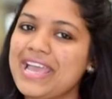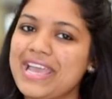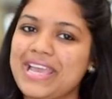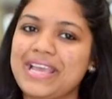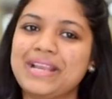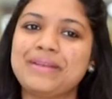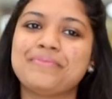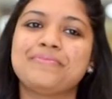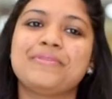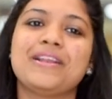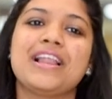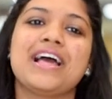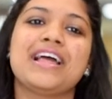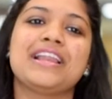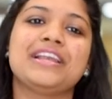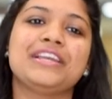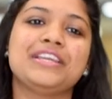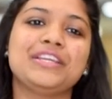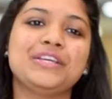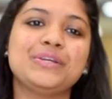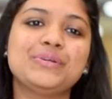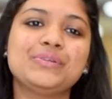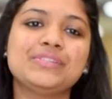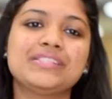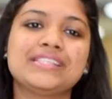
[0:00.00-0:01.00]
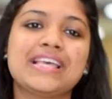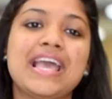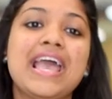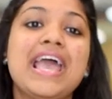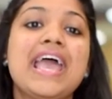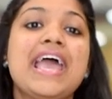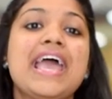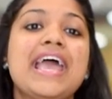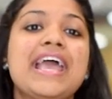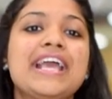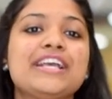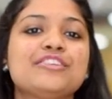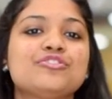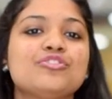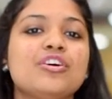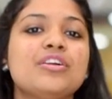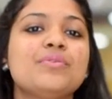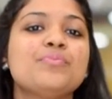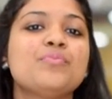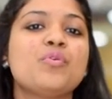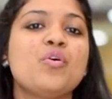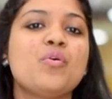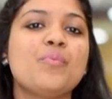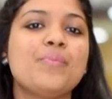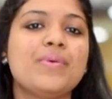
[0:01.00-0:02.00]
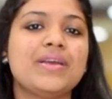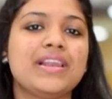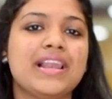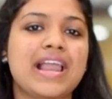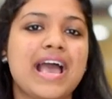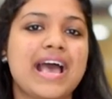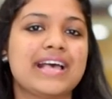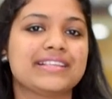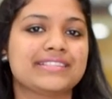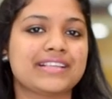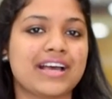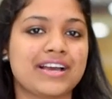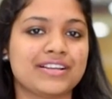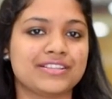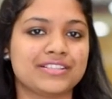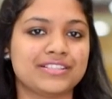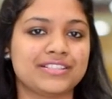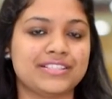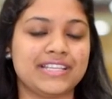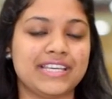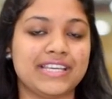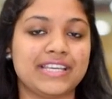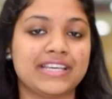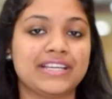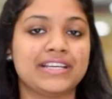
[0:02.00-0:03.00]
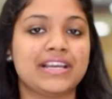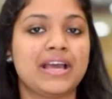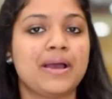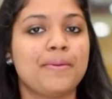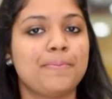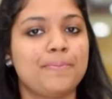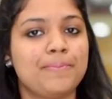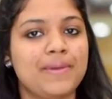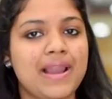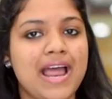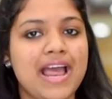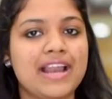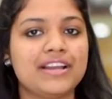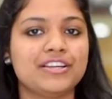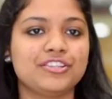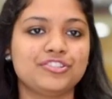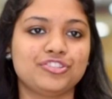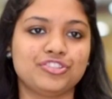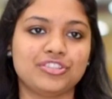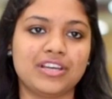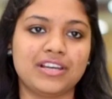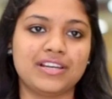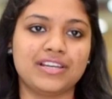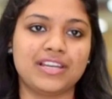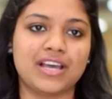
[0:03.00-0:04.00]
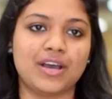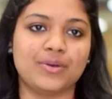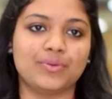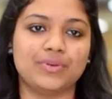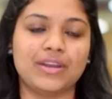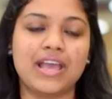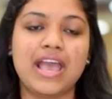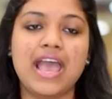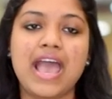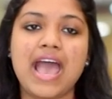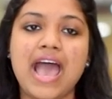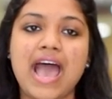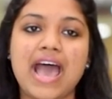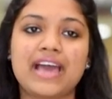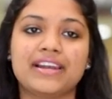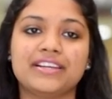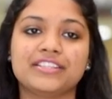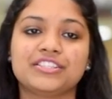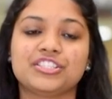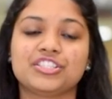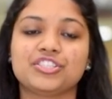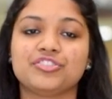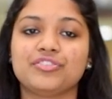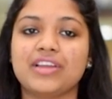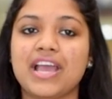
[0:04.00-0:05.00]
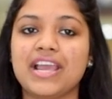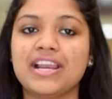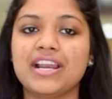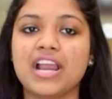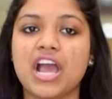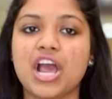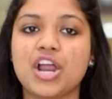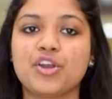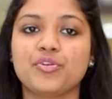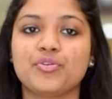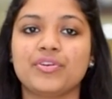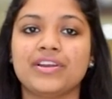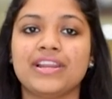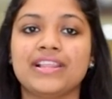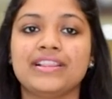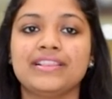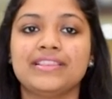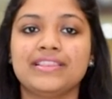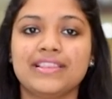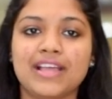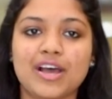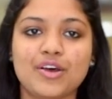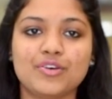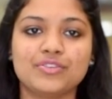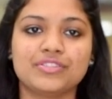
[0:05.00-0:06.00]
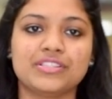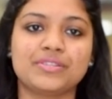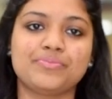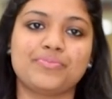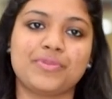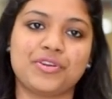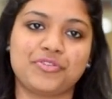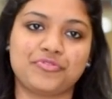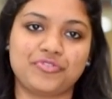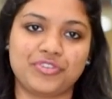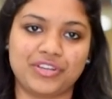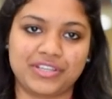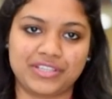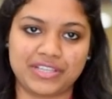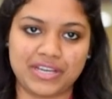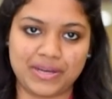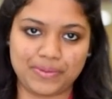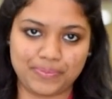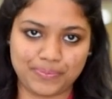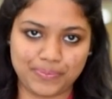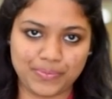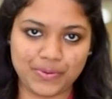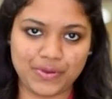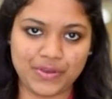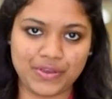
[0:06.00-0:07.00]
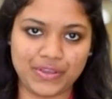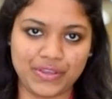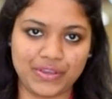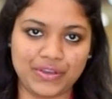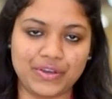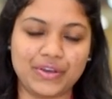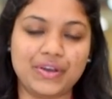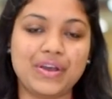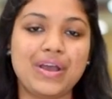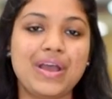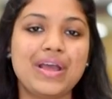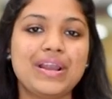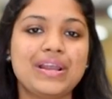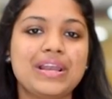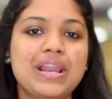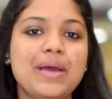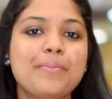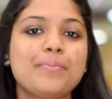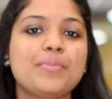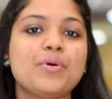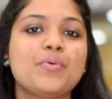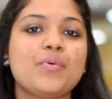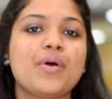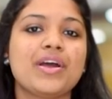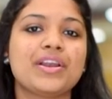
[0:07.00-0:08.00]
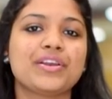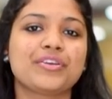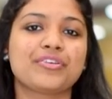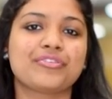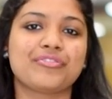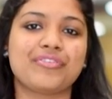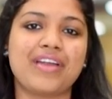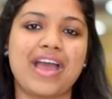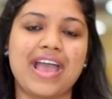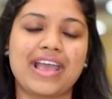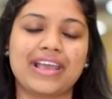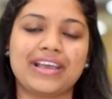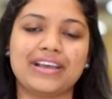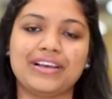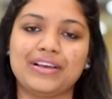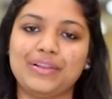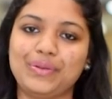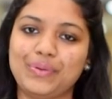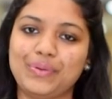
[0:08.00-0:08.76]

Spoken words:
In plant news, ExxonMobil has undertaken a planned shutdown at its 900,000 metric ton per year number one cracker